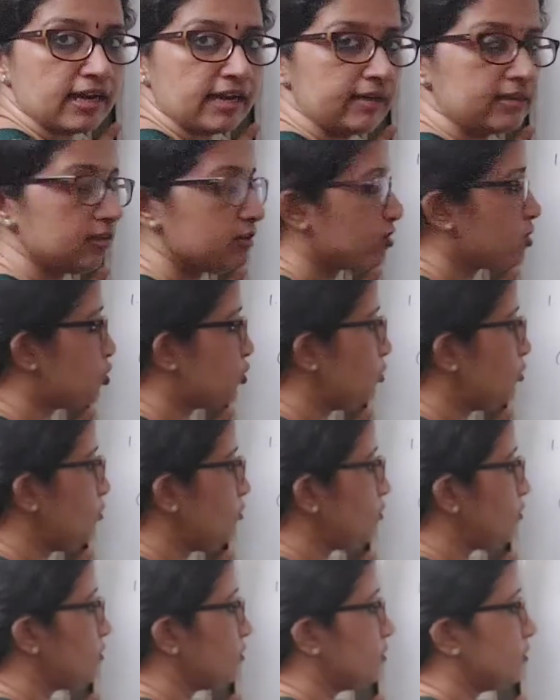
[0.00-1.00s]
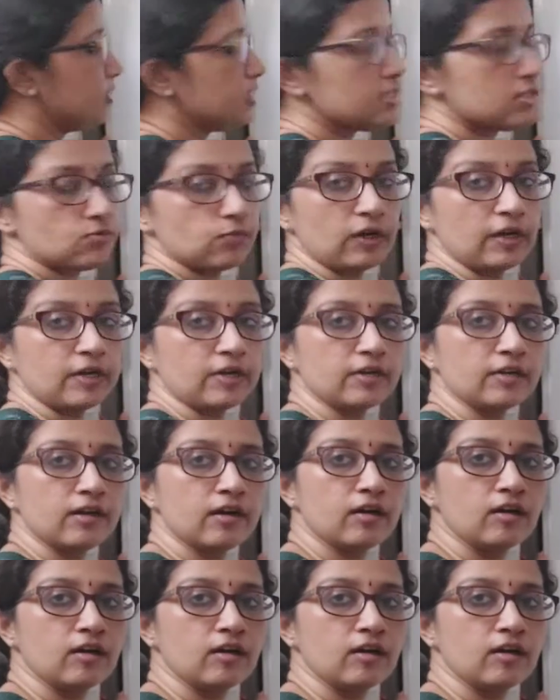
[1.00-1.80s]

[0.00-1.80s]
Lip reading: angle to this one.